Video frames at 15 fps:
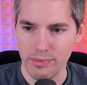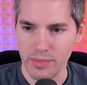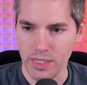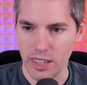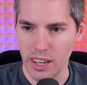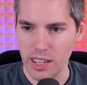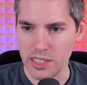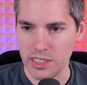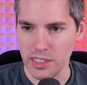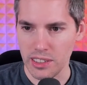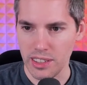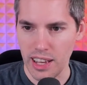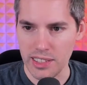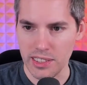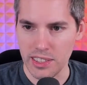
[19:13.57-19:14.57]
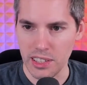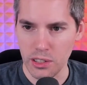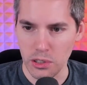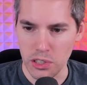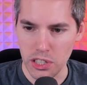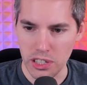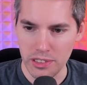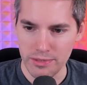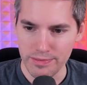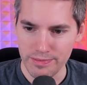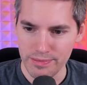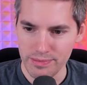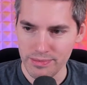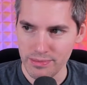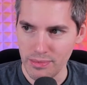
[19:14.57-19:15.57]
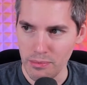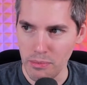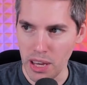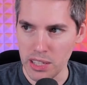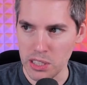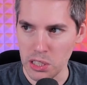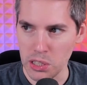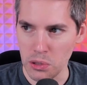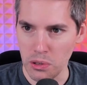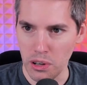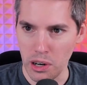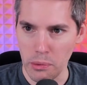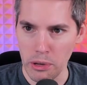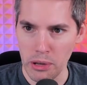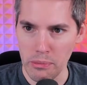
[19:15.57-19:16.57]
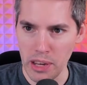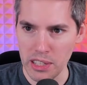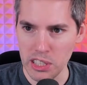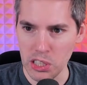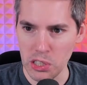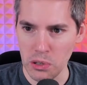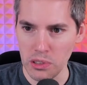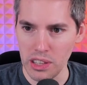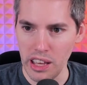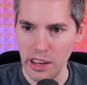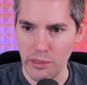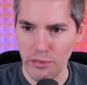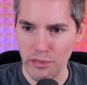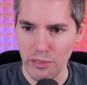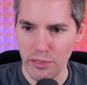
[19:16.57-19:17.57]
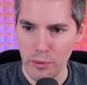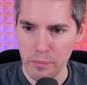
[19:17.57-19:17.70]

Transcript: Excellent. That's synergy. Makes its own army. Makes its own life.